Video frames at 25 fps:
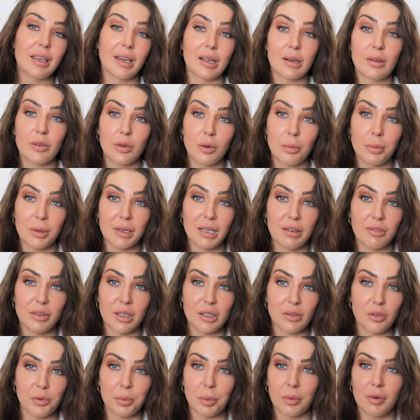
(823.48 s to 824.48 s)
and get a little bit of
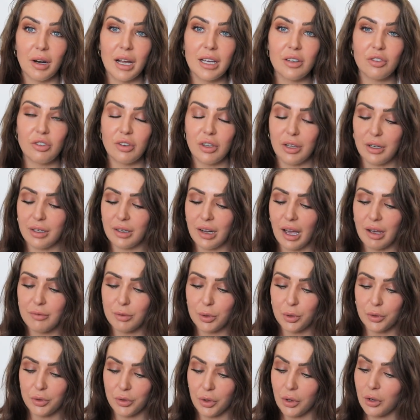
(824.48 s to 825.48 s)
inspiration. I've
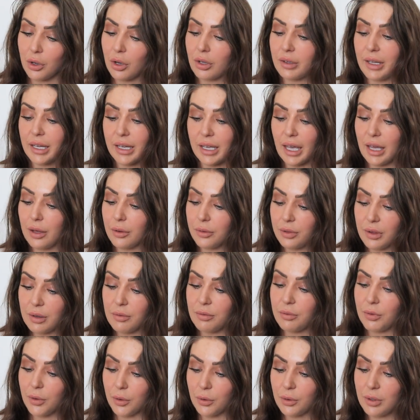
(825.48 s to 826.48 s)
also got like healthy
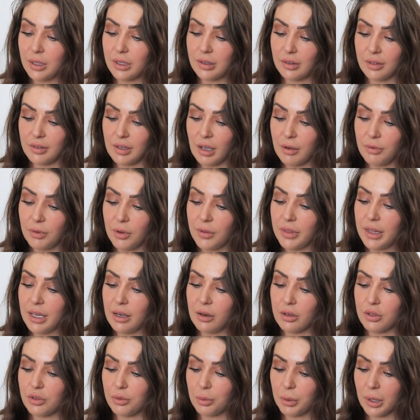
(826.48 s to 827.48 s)
food and stuff on
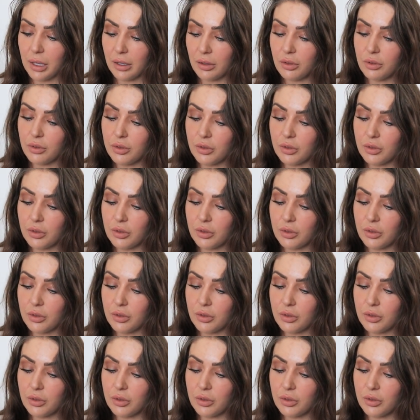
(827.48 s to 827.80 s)
there as well.